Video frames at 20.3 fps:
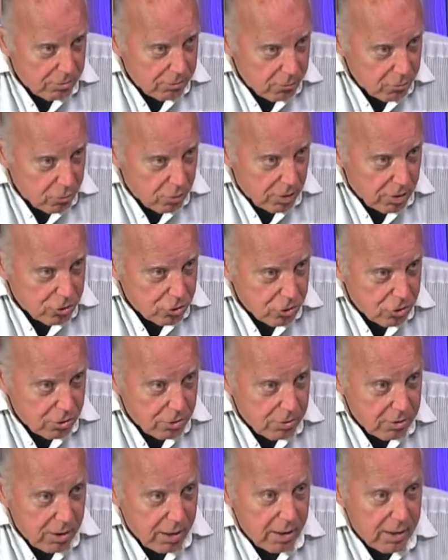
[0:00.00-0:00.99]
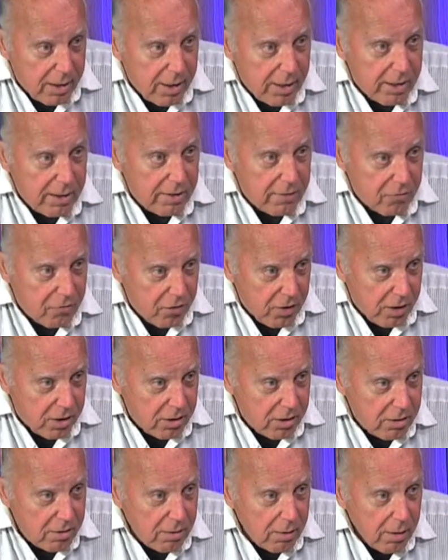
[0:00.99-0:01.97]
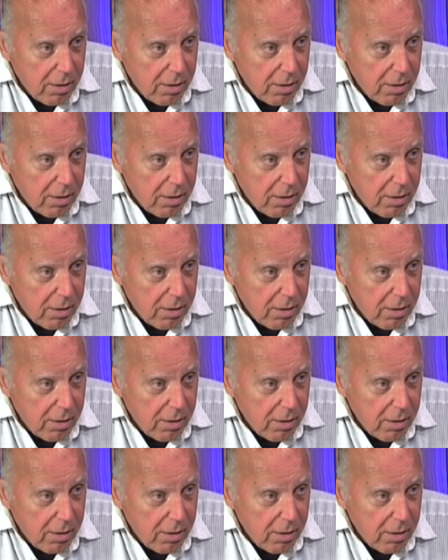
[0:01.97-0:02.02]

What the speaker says: structure that I invented,